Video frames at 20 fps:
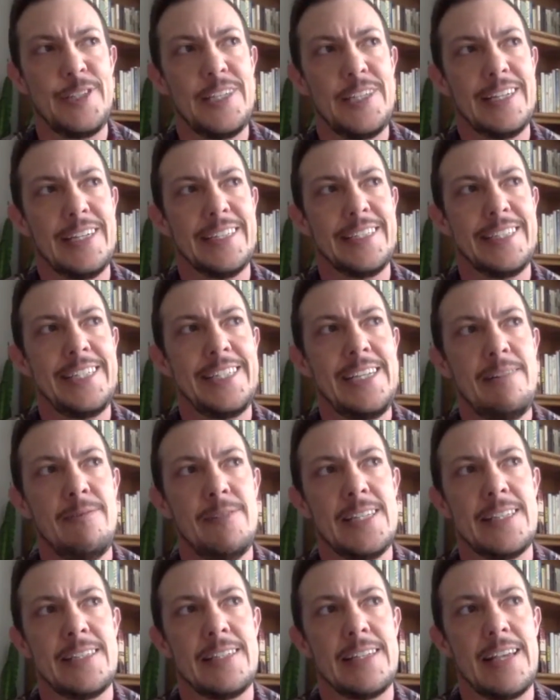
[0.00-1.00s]
She
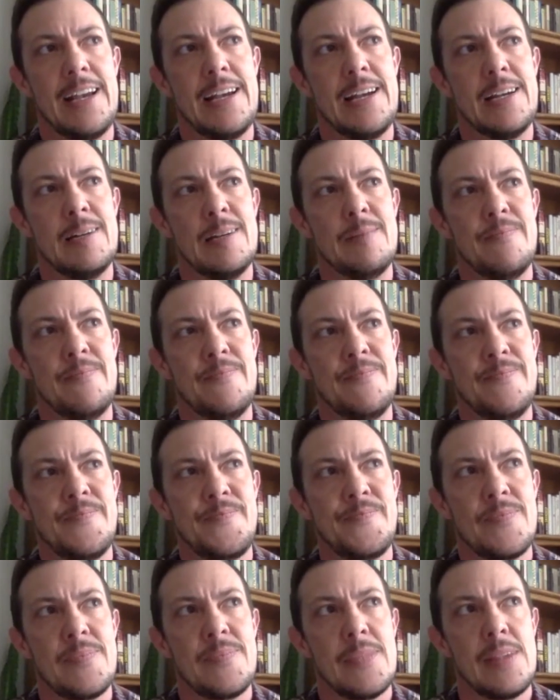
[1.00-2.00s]
was, I
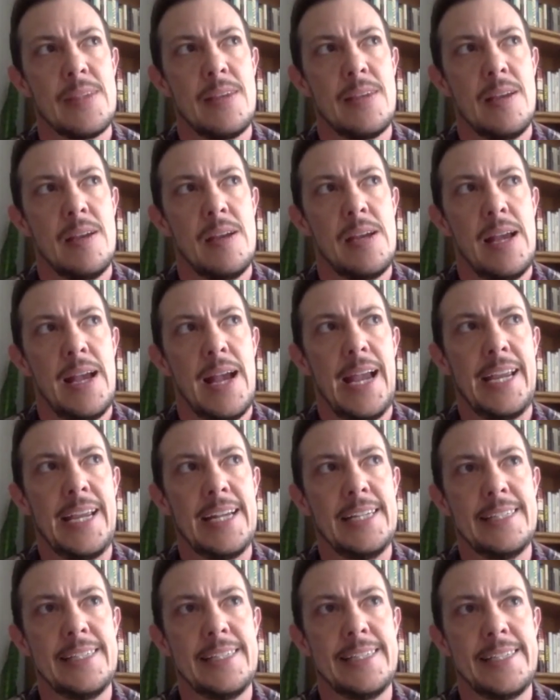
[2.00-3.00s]

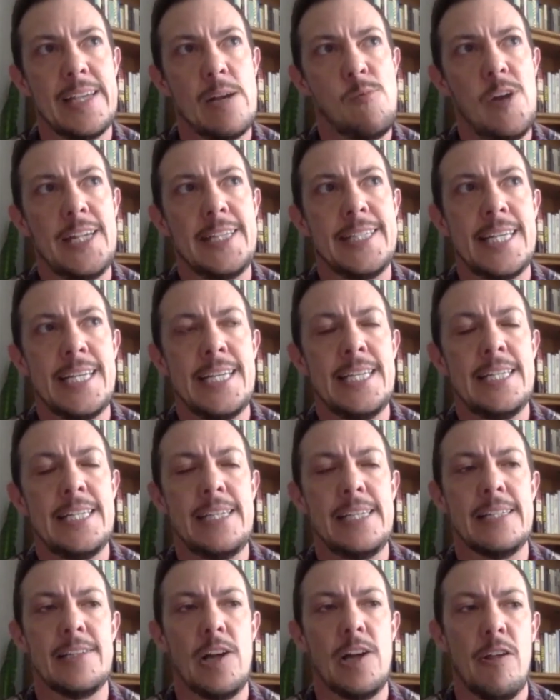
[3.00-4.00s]
guess, in some ways the
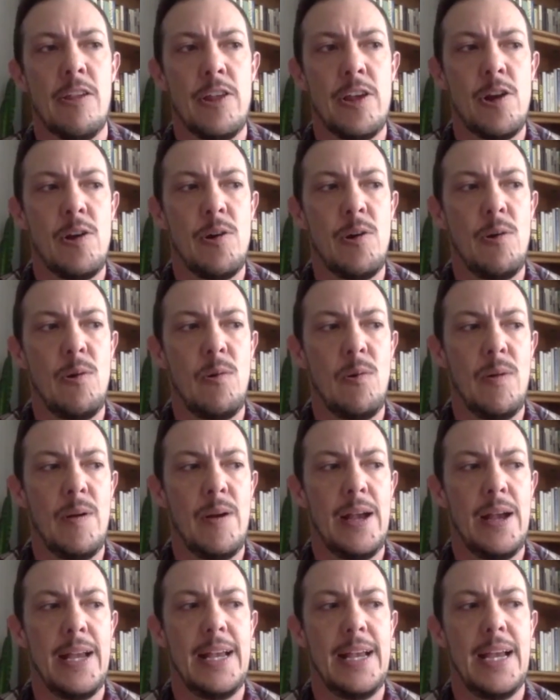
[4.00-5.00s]
easiest, although
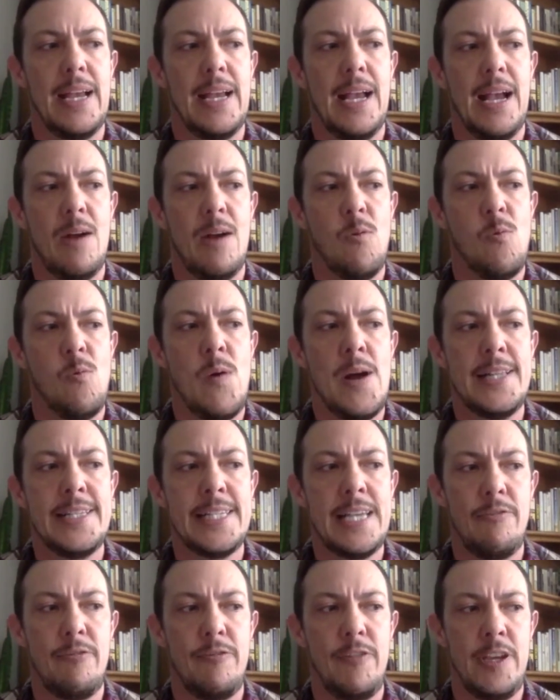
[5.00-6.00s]
once
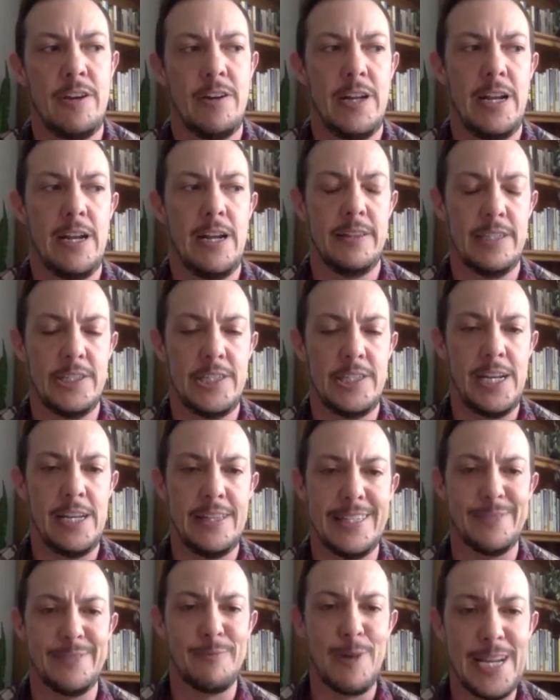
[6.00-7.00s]
I figured out that she had
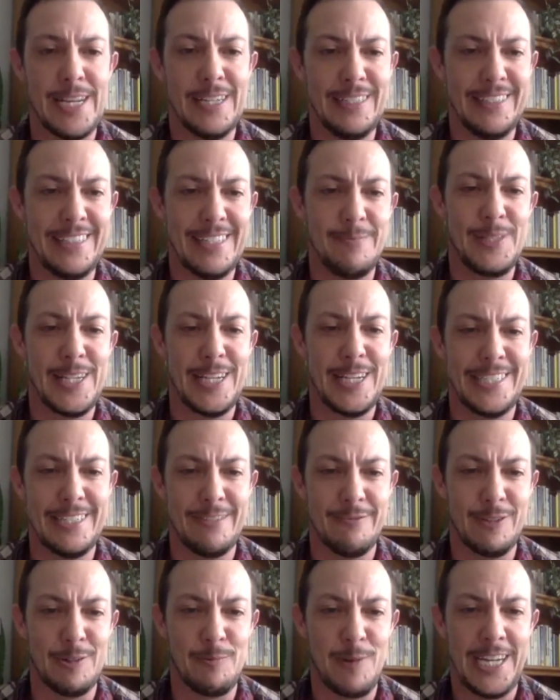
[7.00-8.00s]
this whale obsession
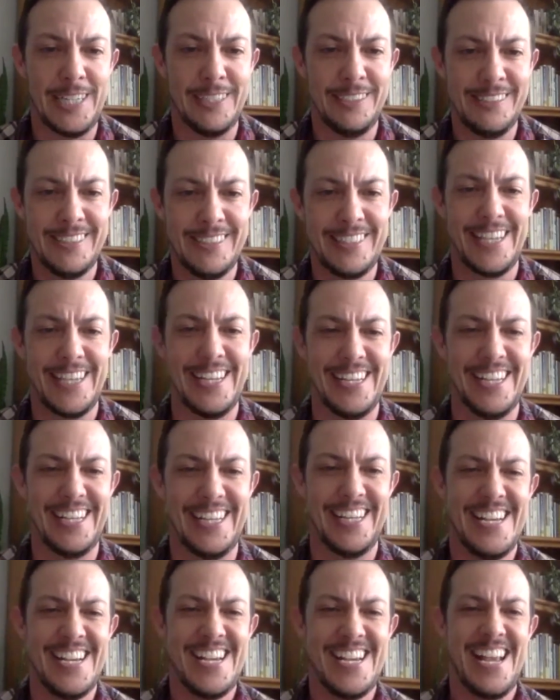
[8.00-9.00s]
for whales
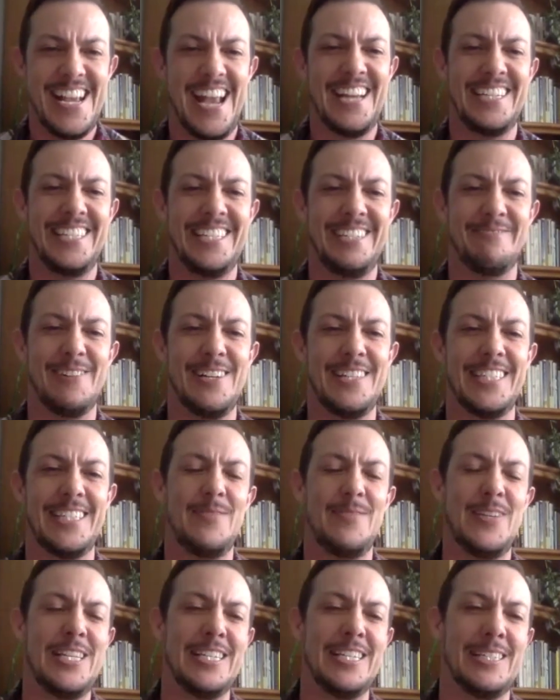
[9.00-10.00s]
and mm-hmm. she wants to
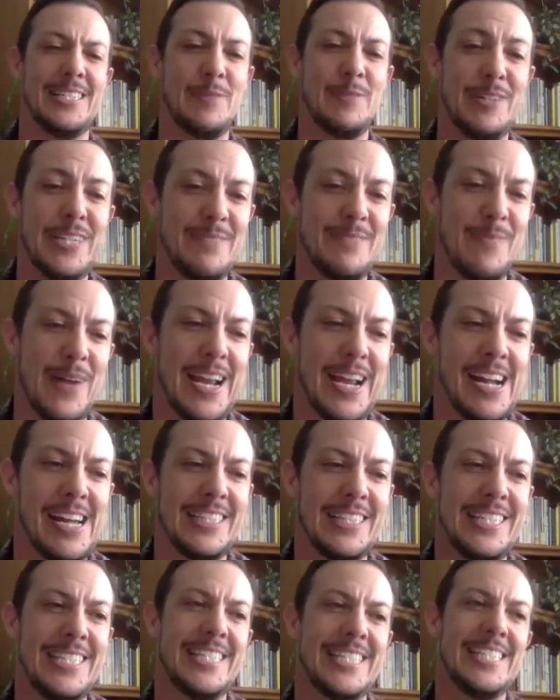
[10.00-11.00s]
be this marine
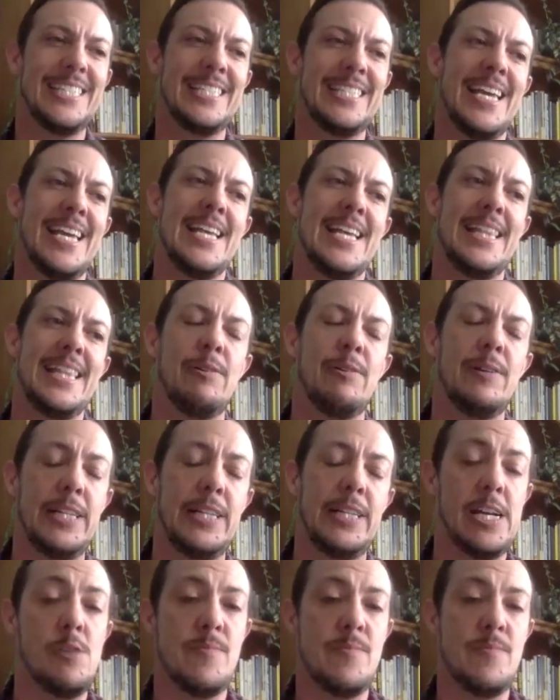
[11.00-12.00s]
biologist, that really
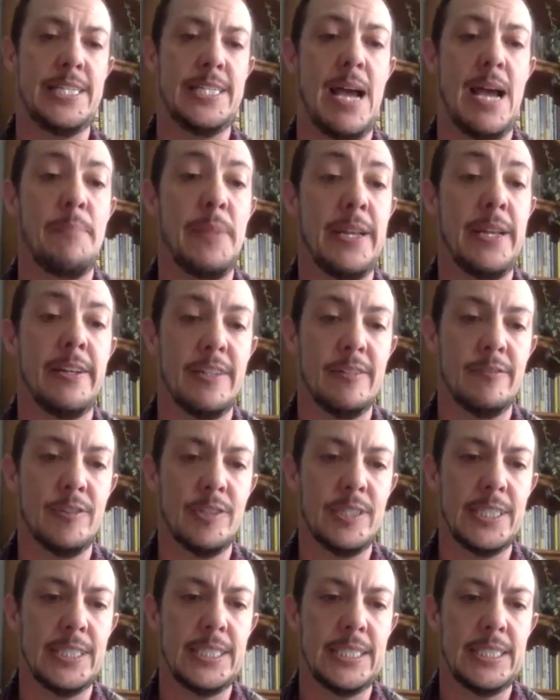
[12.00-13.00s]
helped me tap into her
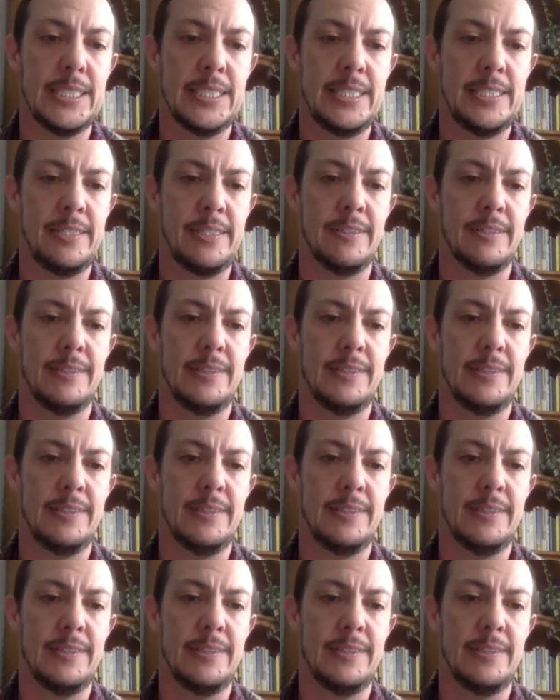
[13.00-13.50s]
voice too.